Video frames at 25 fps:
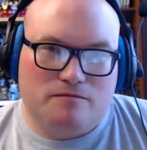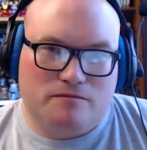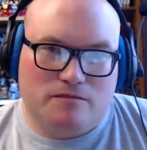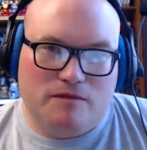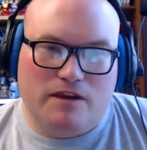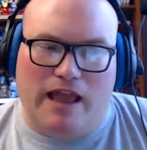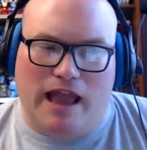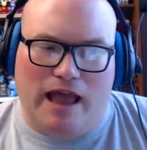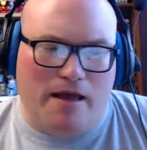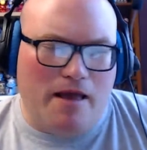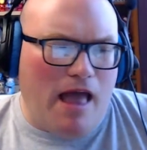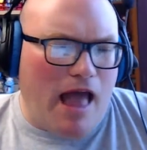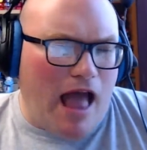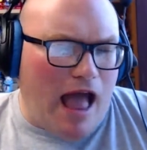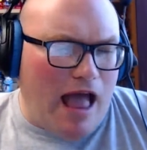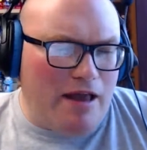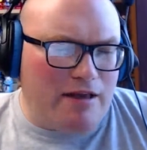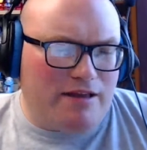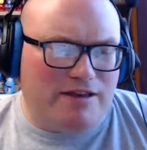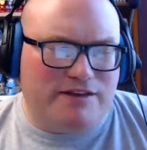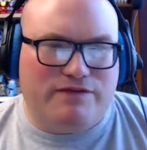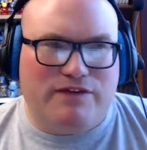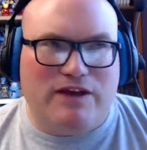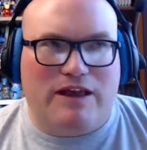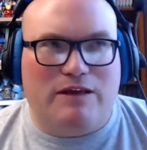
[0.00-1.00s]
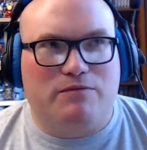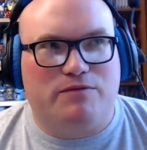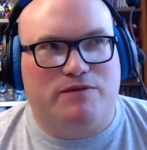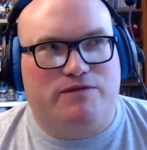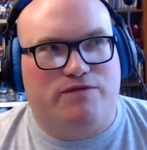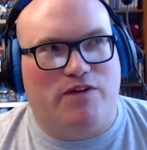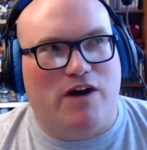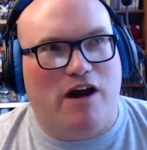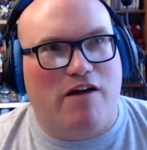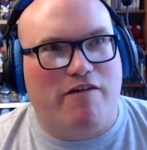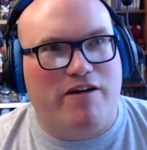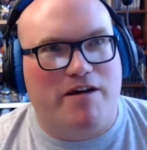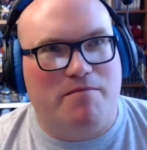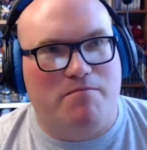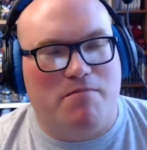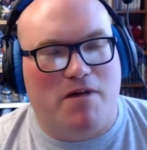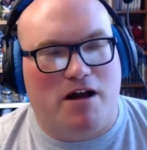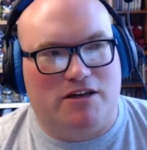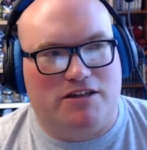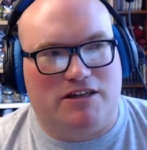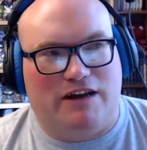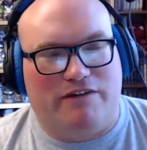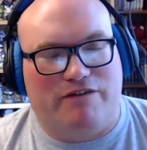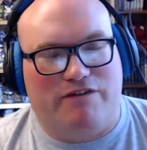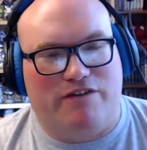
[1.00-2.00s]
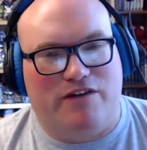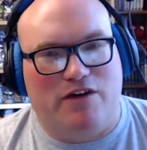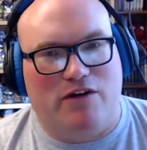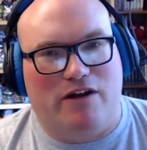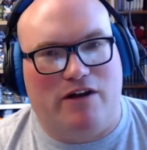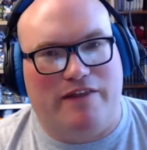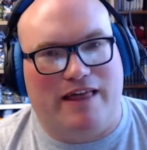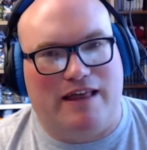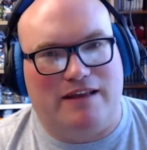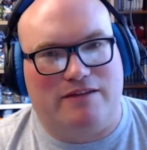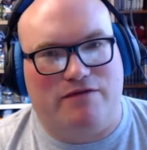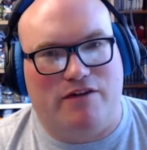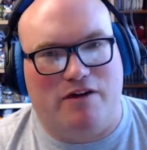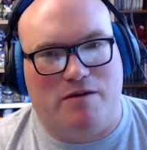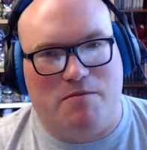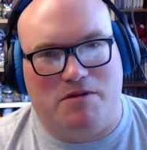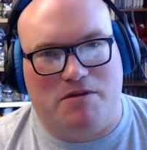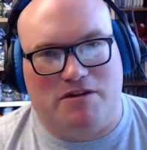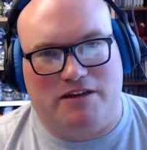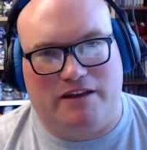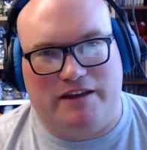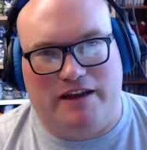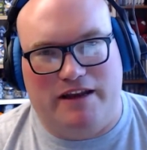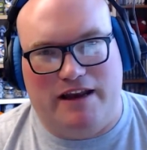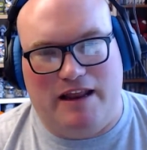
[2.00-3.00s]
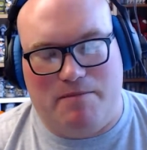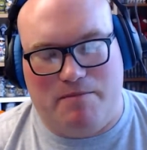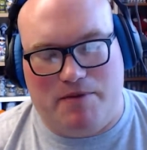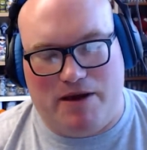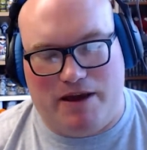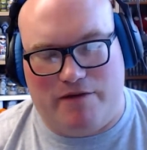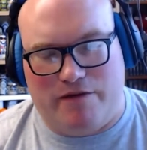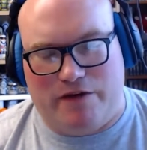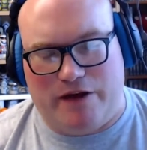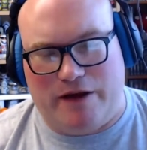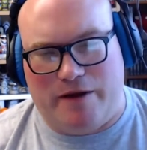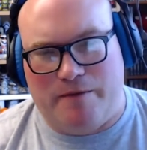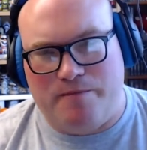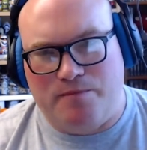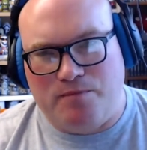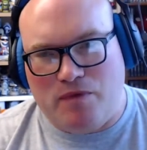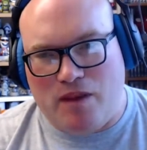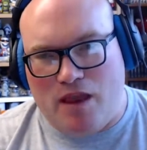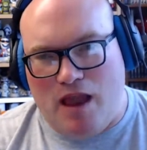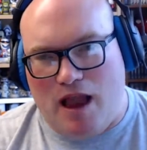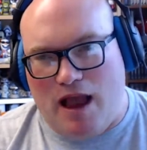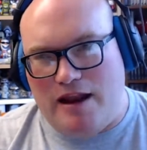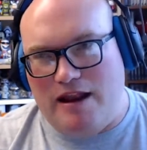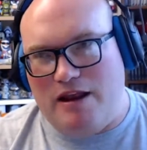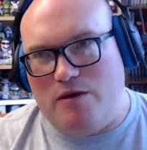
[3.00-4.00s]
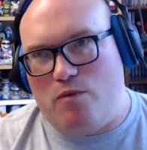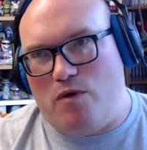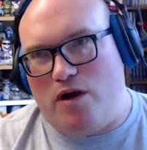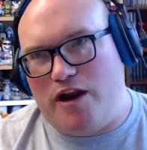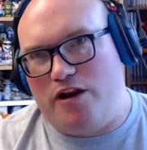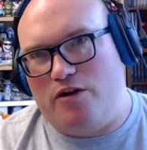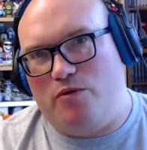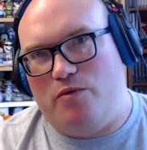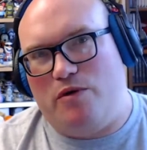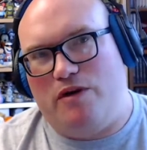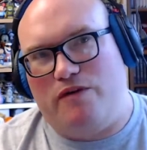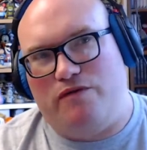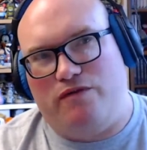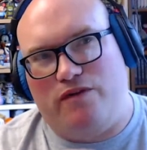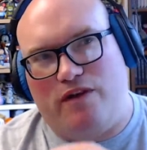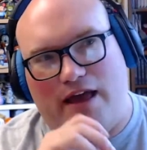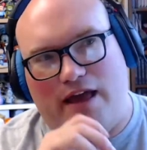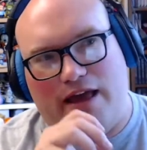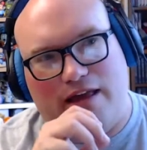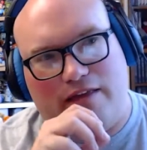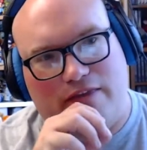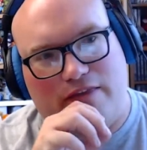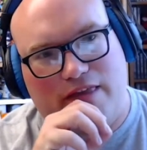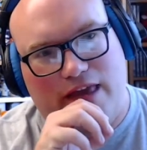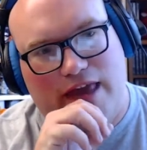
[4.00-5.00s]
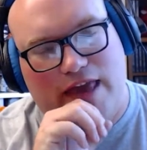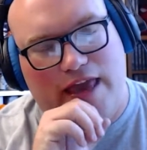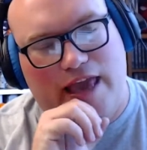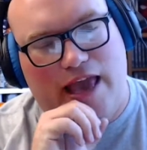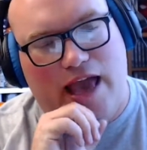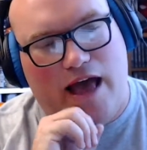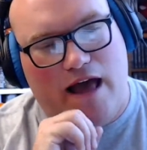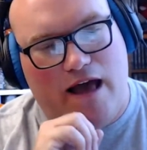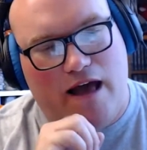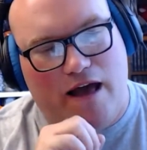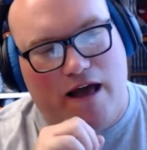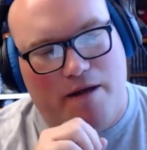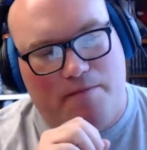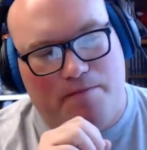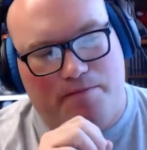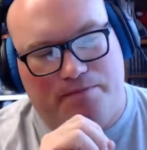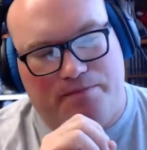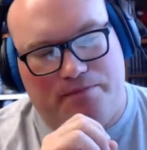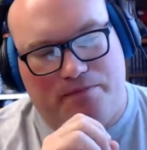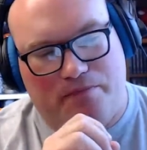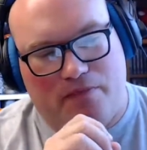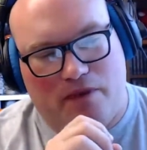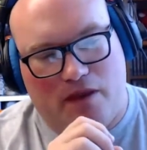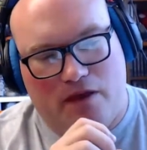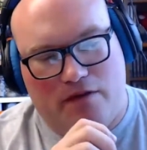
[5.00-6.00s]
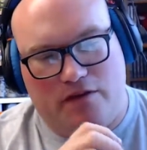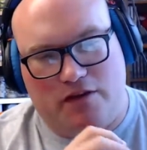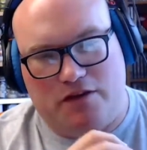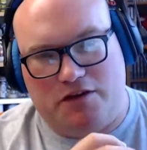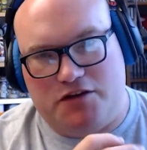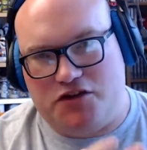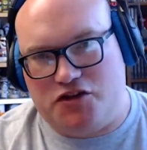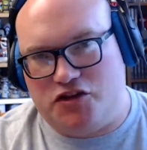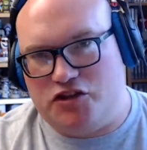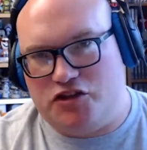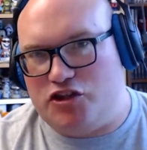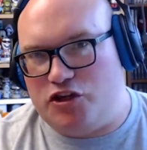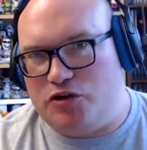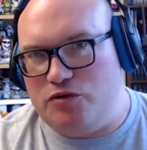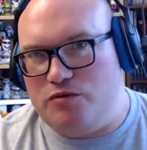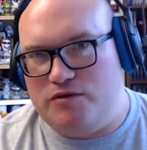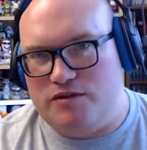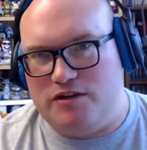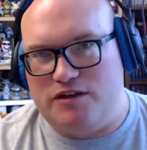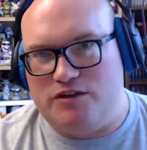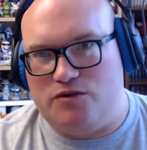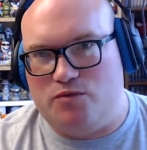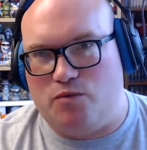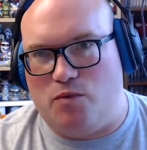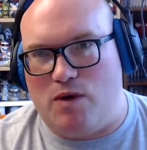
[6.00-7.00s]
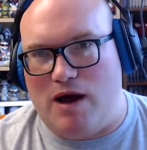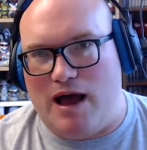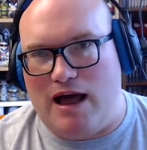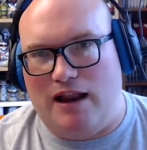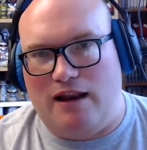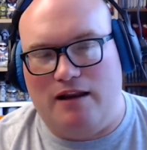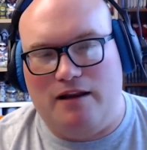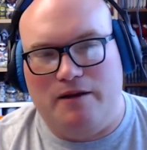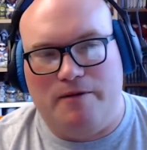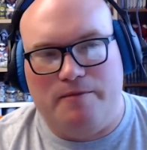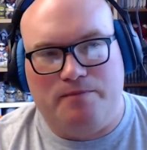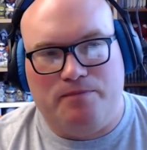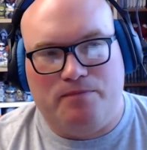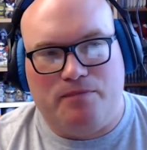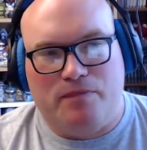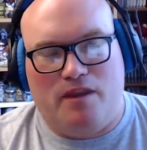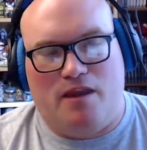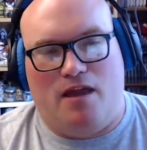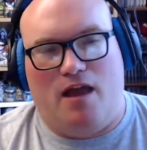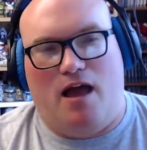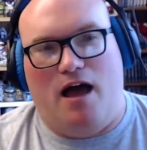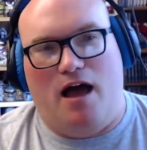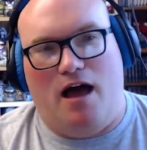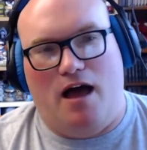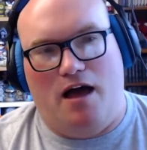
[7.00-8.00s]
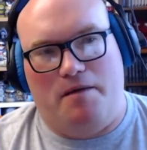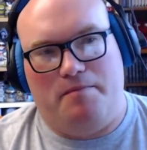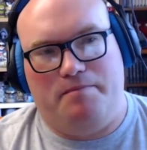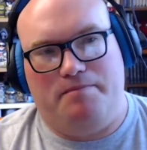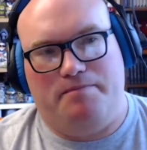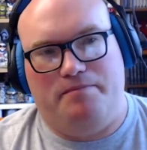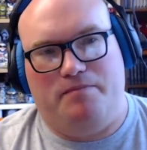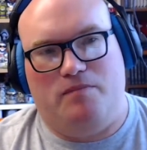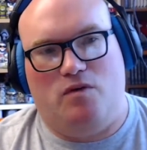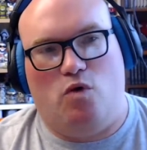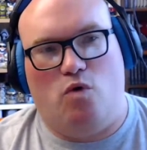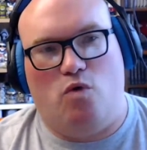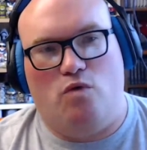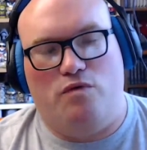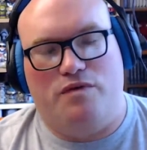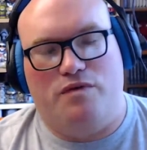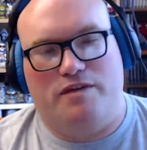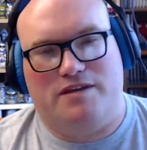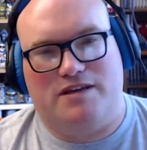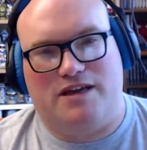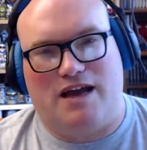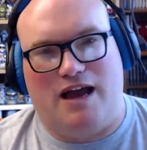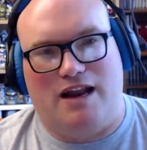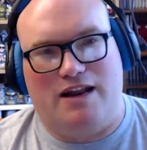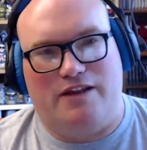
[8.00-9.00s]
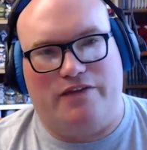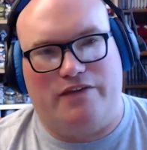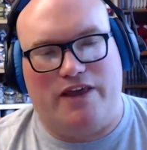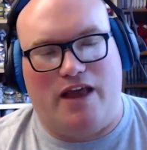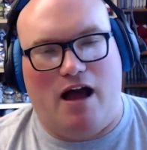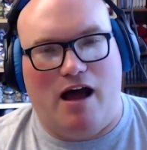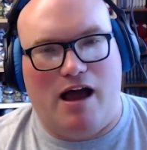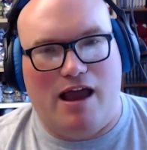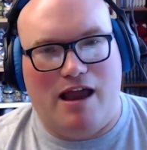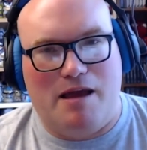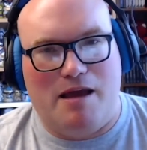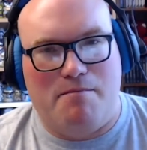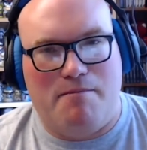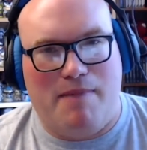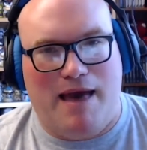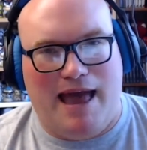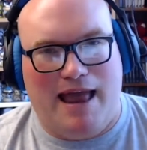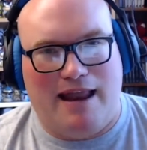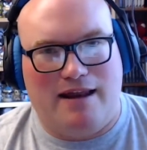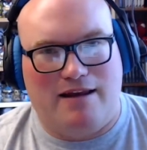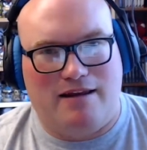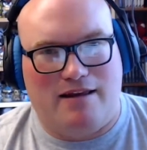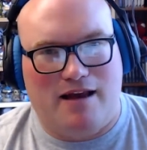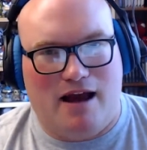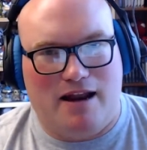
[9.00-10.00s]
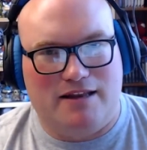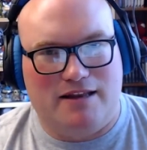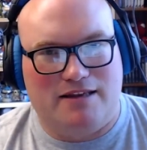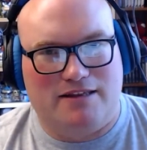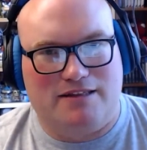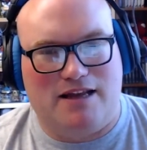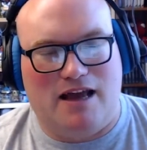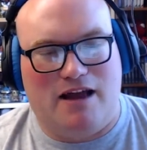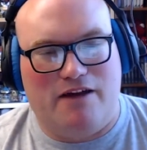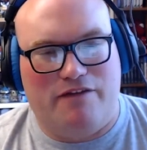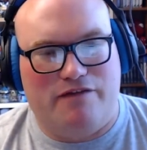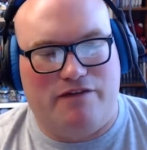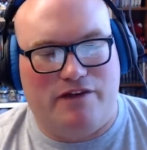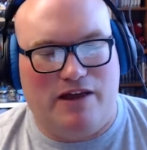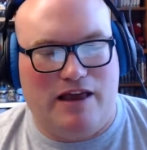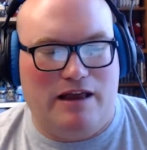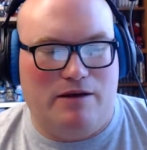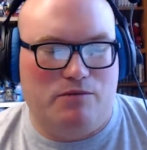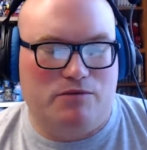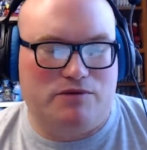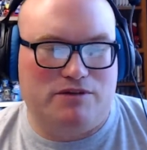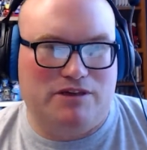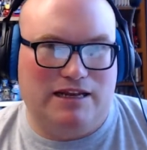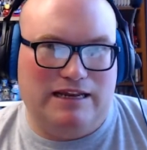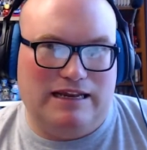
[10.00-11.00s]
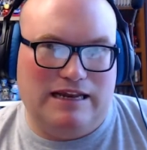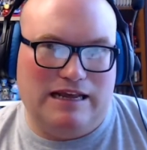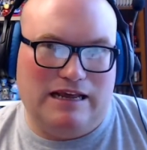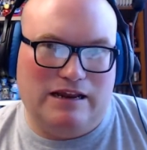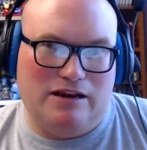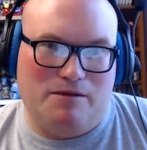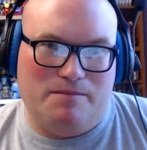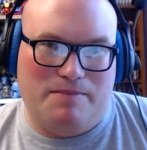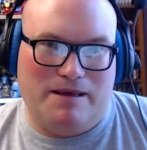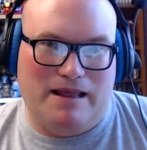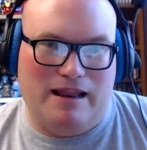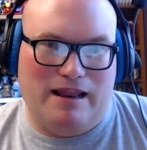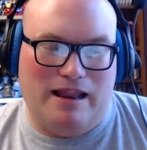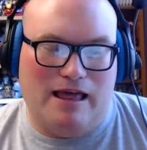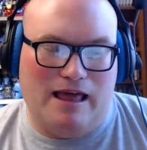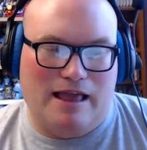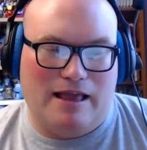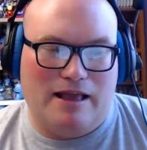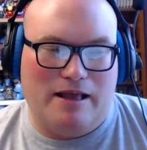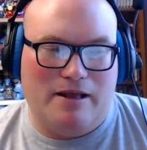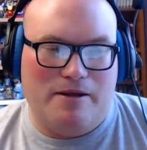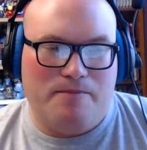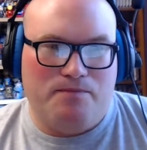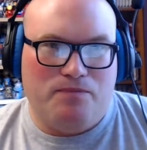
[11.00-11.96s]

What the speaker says: Yeah, it was very much, I feel like that's very much on the nitpick of it. I did wonder with, like, the suit as well, all this kind of the Iron Man kind of stuff, it was a little bit like,